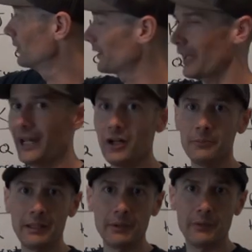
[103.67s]
with how
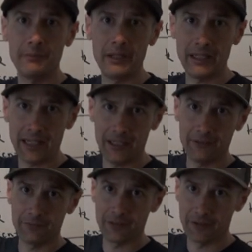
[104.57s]
maybe we may
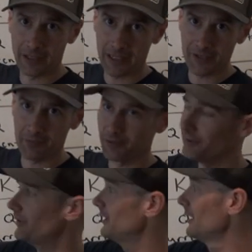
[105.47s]
have, in the case with
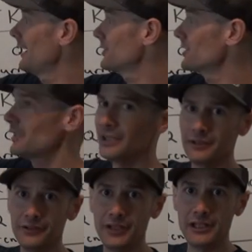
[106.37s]
the D latch,
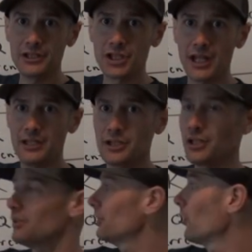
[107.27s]
D
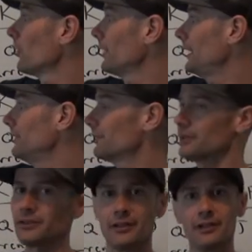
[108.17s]
changing, or
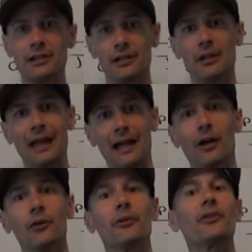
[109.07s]
even
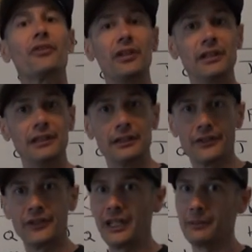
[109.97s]
how C
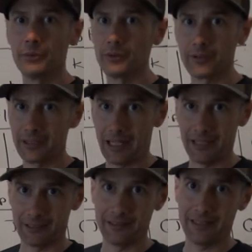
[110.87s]
is enabled or
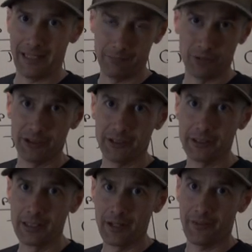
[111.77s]
not enabling
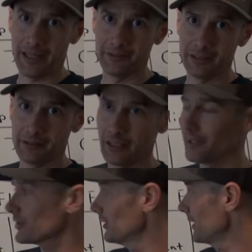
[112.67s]
that D
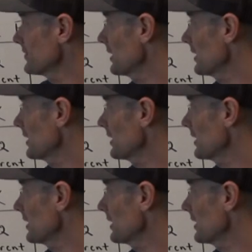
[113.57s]
latch. So let's